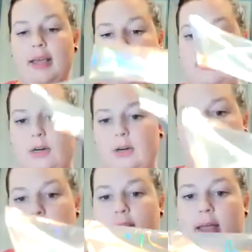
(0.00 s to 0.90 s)
It's
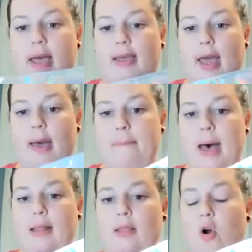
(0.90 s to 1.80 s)
literally like a
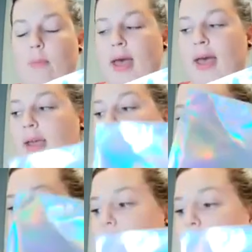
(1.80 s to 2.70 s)
Mylar bag.